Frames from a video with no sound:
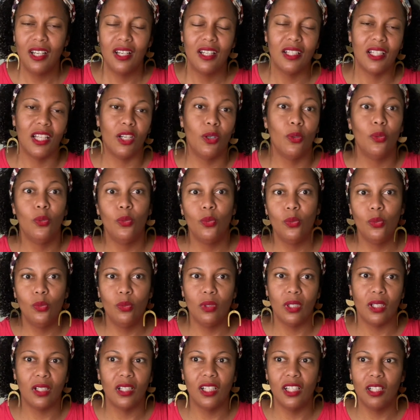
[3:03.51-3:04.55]
Like, ooh, the
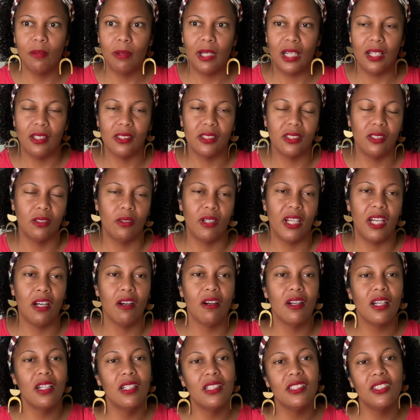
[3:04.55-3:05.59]
clubhouse. So
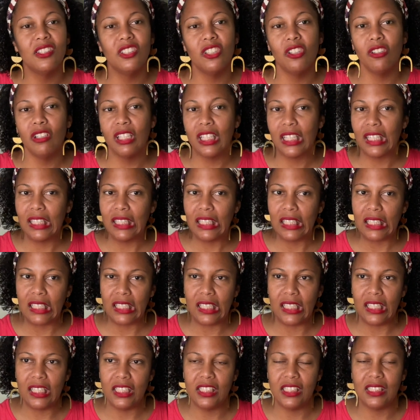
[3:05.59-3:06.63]
Erika is turning in the
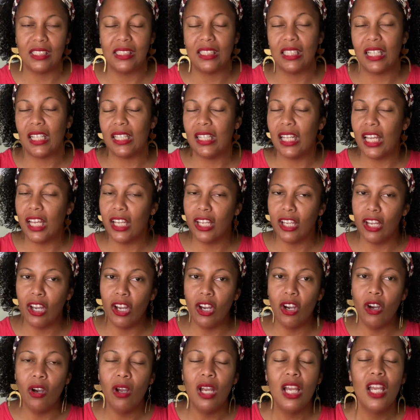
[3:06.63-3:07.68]
key. She's letting that
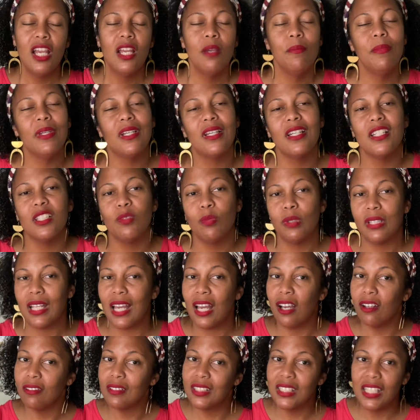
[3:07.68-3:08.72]
go because
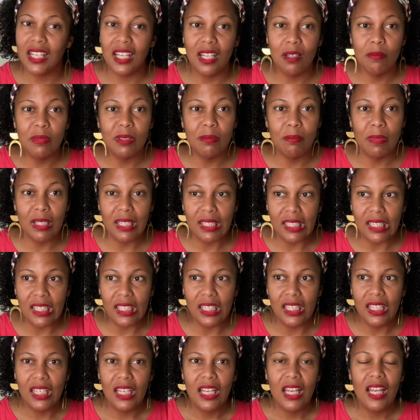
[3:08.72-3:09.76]
without Tom's money,
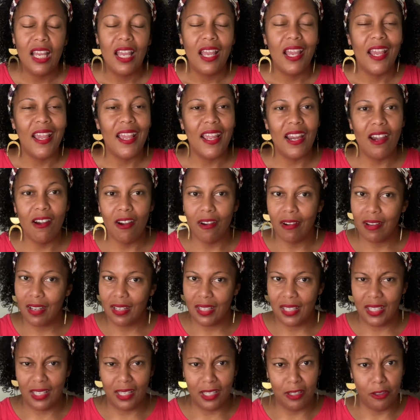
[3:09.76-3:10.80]
Erika
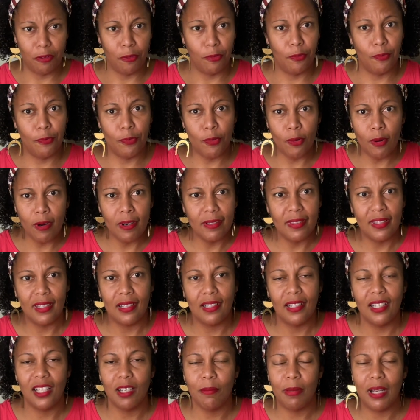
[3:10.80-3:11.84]
can't afford the
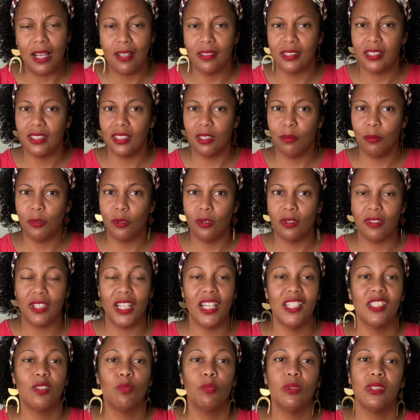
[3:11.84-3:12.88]
clubhouse anymore.
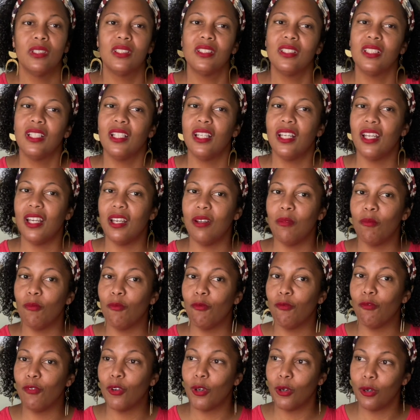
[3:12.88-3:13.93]
That's what's
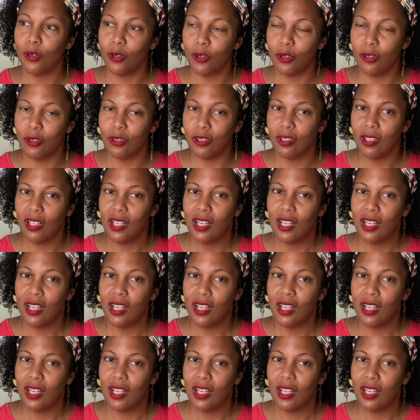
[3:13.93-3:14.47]
inferred.